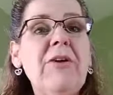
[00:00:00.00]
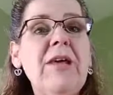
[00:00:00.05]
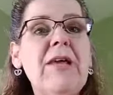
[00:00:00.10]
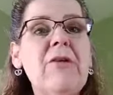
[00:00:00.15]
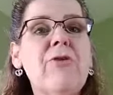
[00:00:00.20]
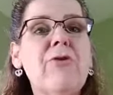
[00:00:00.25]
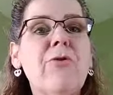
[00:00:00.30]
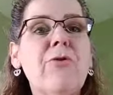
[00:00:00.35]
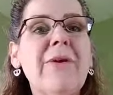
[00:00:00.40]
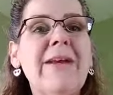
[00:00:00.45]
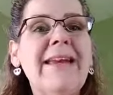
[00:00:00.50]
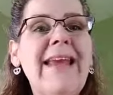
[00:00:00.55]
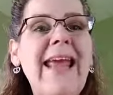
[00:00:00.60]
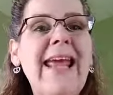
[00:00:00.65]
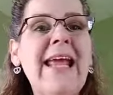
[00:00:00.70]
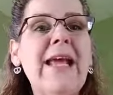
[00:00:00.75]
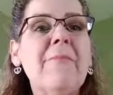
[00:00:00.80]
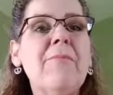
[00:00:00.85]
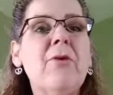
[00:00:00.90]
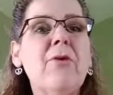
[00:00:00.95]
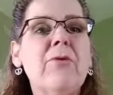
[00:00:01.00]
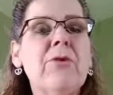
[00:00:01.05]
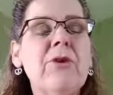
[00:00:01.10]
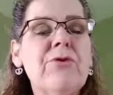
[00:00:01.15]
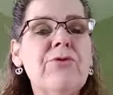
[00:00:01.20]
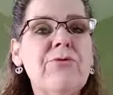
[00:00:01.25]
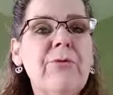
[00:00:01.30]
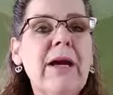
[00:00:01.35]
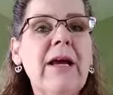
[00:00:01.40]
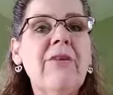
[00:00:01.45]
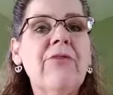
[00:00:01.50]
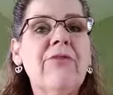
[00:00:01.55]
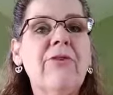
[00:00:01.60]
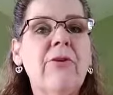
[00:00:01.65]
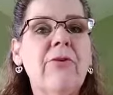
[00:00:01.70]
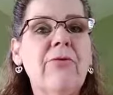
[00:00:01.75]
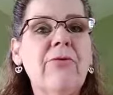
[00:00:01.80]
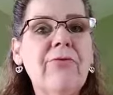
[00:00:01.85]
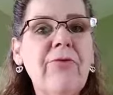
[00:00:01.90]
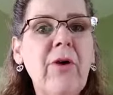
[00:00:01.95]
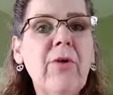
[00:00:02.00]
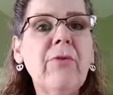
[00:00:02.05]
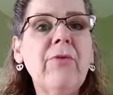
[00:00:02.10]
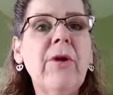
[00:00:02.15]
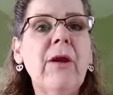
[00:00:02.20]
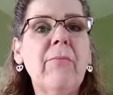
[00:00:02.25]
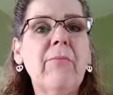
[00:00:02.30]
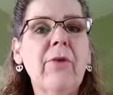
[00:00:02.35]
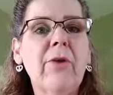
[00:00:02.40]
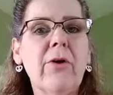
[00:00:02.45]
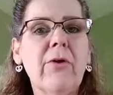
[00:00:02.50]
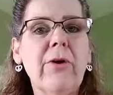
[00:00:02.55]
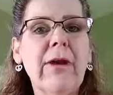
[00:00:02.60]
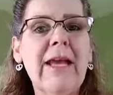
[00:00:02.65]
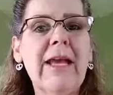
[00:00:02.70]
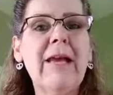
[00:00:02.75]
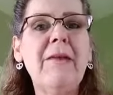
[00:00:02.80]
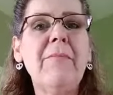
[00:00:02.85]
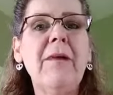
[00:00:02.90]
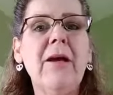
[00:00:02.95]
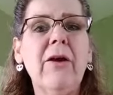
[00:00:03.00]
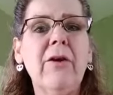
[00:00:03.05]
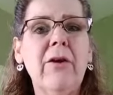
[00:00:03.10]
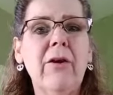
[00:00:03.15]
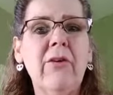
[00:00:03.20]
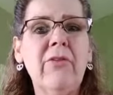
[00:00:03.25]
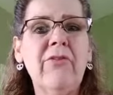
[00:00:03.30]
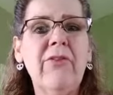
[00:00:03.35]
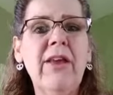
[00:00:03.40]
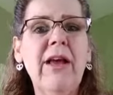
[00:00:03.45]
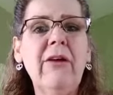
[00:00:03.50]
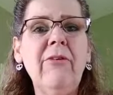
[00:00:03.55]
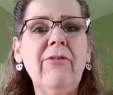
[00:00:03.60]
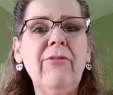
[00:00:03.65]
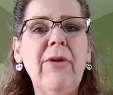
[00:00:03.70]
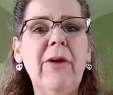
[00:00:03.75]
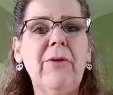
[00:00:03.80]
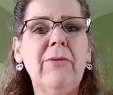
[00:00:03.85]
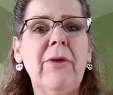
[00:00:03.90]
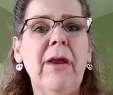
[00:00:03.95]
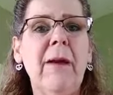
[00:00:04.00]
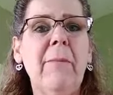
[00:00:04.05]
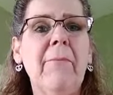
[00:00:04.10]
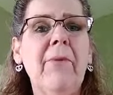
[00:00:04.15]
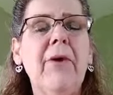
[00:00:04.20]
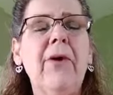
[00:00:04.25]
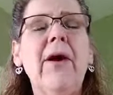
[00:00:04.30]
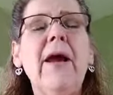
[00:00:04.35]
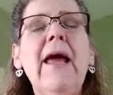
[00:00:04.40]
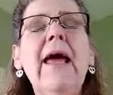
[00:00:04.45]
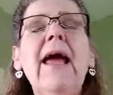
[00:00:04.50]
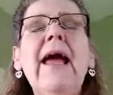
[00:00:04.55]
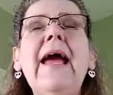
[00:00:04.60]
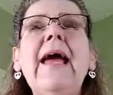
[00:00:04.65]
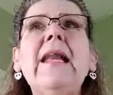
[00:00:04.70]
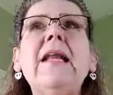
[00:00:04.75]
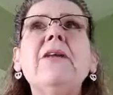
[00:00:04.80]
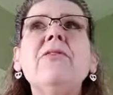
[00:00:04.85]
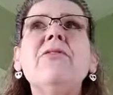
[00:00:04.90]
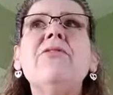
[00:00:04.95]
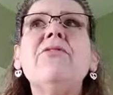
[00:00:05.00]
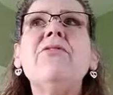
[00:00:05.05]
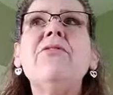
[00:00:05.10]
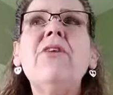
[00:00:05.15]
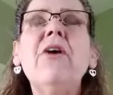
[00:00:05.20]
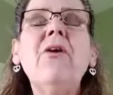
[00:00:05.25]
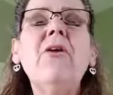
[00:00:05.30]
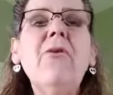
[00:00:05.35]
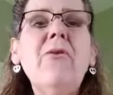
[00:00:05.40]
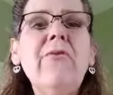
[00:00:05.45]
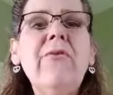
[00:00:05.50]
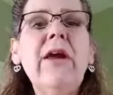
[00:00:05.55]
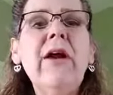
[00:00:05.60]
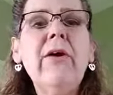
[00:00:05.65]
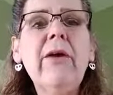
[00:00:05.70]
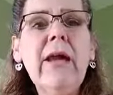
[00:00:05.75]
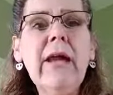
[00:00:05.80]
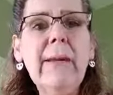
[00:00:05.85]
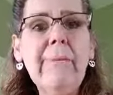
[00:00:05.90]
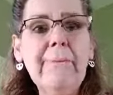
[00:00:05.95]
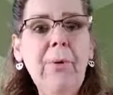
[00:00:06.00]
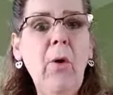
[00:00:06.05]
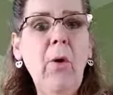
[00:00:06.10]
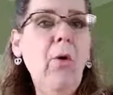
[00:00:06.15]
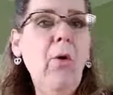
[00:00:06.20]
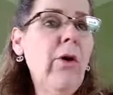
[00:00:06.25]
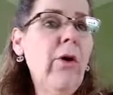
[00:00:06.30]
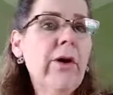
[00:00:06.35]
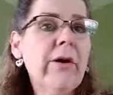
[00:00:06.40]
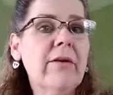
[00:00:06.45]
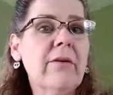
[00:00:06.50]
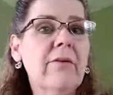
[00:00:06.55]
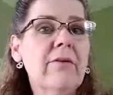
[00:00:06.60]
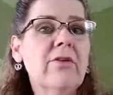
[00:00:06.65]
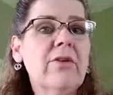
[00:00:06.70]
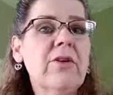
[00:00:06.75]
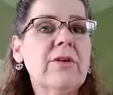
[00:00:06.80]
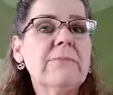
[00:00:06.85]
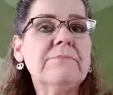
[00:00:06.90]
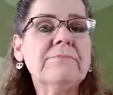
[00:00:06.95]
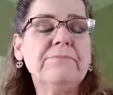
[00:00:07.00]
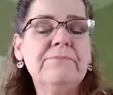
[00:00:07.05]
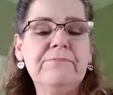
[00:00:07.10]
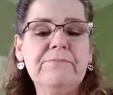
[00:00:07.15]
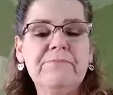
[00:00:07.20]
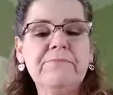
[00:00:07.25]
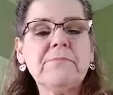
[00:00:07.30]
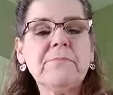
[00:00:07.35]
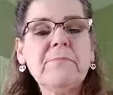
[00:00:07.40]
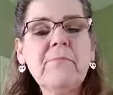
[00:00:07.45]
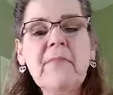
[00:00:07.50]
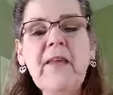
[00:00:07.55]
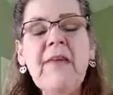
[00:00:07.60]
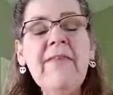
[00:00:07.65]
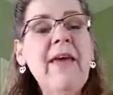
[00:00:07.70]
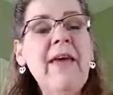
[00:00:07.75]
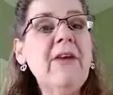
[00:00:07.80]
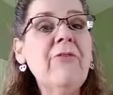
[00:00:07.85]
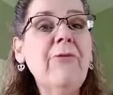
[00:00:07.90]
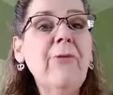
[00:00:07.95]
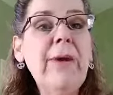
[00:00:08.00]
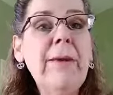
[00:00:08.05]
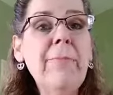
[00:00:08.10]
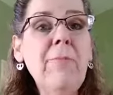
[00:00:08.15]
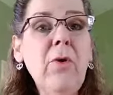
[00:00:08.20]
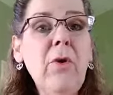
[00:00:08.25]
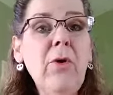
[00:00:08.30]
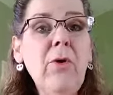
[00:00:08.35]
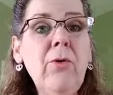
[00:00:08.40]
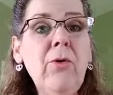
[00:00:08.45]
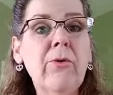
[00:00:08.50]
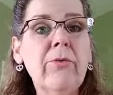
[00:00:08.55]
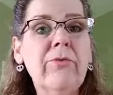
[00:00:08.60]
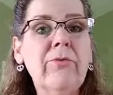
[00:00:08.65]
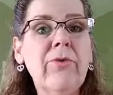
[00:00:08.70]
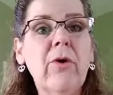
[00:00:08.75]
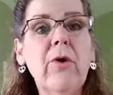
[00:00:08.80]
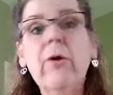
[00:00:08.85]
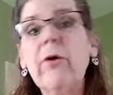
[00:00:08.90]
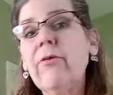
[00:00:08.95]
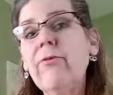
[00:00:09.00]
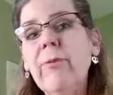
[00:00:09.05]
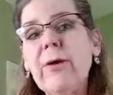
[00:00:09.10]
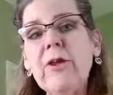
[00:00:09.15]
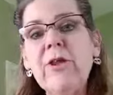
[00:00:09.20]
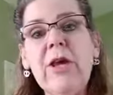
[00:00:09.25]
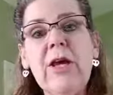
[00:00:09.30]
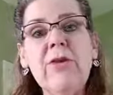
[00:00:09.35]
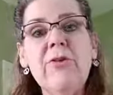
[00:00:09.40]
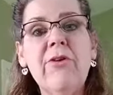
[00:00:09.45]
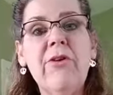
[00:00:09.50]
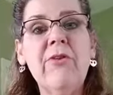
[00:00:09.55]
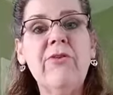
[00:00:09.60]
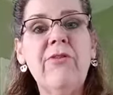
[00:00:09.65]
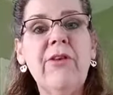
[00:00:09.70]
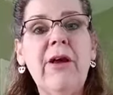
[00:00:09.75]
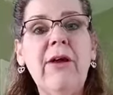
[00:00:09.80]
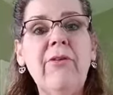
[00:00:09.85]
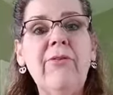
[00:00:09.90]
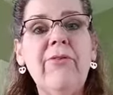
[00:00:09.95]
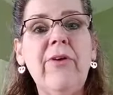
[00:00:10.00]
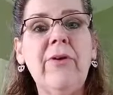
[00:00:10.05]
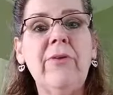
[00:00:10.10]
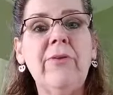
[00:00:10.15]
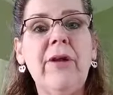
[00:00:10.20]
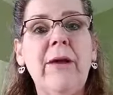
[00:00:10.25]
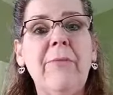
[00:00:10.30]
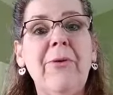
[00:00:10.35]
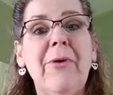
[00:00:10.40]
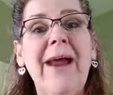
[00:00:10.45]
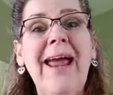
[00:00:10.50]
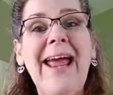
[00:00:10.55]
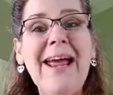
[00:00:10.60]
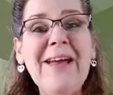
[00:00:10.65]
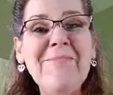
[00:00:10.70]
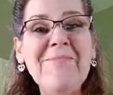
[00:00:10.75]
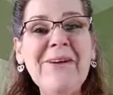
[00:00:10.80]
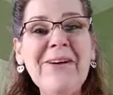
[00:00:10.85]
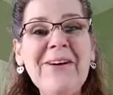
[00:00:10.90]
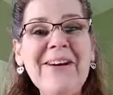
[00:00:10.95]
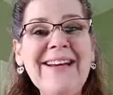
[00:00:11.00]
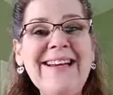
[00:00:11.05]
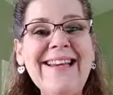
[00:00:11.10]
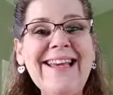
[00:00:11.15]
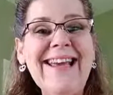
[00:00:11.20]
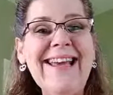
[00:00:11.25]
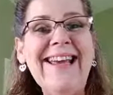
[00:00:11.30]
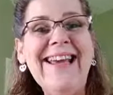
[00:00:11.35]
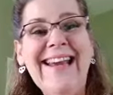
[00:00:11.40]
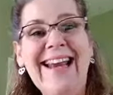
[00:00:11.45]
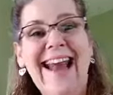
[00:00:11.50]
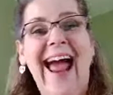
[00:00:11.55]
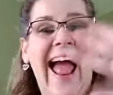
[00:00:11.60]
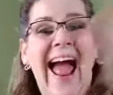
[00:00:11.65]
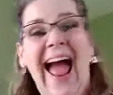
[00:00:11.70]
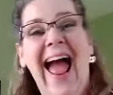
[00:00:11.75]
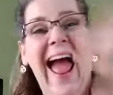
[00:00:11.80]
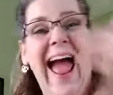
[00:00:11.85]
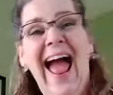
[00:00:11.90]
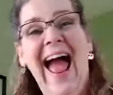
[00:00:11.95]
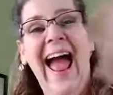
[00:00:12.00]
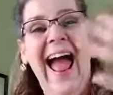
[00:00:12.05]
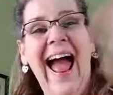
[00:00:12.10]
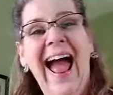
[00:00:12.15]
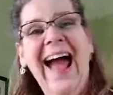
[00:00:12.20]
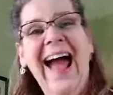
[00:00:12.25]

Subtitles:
needs your name, your address, your phone number, your email, your cell phone number. And it's so very important that if we move or if we change our cell phone number, hey, Bernadine,